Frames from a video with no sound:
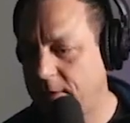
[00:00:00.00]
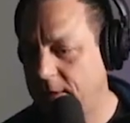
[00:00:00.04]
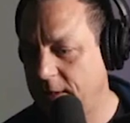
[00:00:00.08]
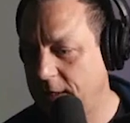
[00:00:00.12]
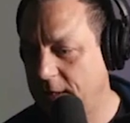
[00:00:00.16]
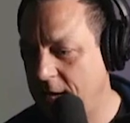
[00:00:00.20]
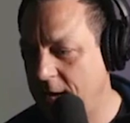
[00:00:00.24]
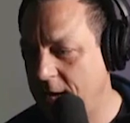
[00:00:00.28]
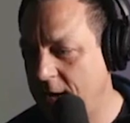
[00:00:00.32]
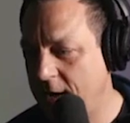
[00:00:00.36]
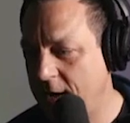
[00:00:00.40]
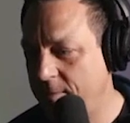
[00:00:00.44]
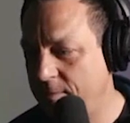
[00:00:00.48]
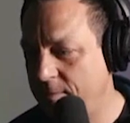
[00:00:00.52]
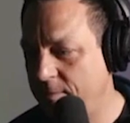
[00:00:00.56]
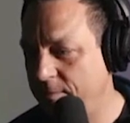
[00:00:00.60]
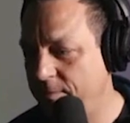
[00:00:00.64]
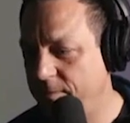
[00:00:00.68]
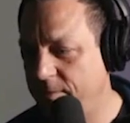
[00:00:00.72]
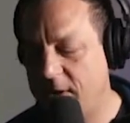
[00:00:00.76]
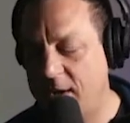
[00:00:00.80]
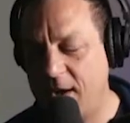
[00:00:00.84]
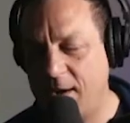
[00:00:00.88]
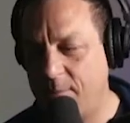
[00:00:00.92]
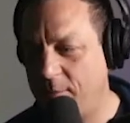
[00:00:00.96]

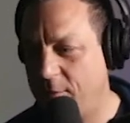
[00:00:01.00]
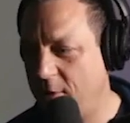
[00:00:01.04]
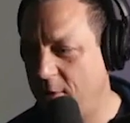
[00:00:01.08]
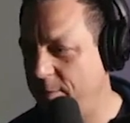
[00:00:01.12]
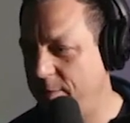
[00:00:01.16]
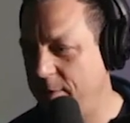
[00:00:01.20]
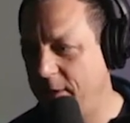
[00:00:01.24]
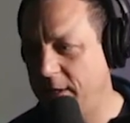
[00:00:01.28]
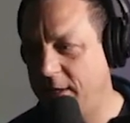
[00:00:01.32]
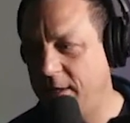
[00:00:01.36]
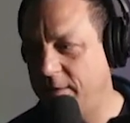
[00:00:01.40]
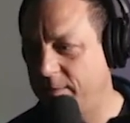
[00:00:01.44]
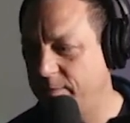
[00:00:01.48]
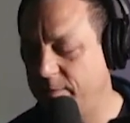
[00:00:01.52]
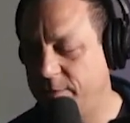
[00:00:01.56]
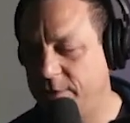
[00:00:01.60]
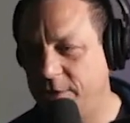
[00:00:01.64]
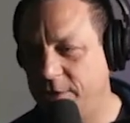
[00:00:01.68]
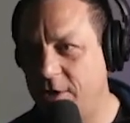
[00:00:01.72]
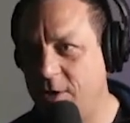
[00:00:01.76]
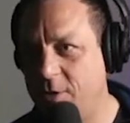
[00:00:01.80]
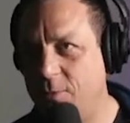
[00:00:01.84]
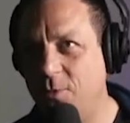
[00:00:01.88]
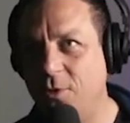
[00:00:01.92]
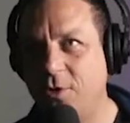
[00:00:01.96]
Hank Mobley or
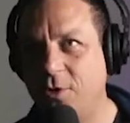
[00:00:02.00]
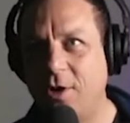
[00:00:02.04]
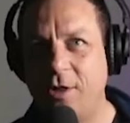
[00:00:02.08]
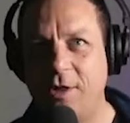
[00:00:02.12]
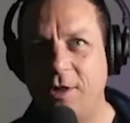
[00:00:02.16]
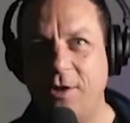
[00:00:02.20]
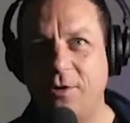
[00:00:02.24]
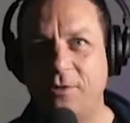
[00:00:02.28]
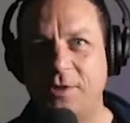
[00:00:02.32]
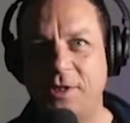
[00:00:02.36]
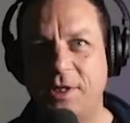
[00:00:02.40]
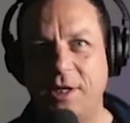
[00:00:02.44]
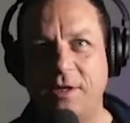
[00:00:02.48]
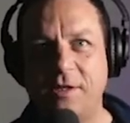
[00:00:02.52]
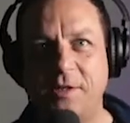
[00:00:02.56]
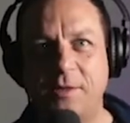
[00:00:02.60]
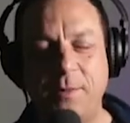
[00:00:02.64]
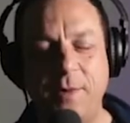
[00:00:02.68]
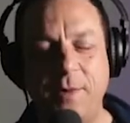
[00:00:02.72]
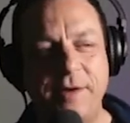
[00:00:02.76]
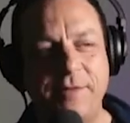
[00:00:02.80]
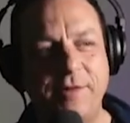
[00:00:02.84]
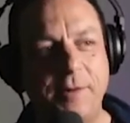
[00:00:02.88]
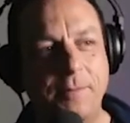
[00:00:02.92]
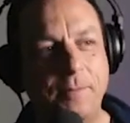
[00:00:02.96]
Junior Walker and the All-Stars
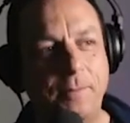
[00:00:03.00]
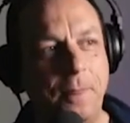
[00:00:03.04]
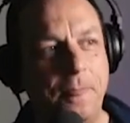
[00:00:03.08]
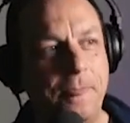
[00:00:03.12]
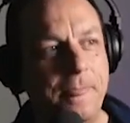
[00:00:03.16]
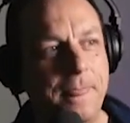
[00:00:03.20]
and whatever.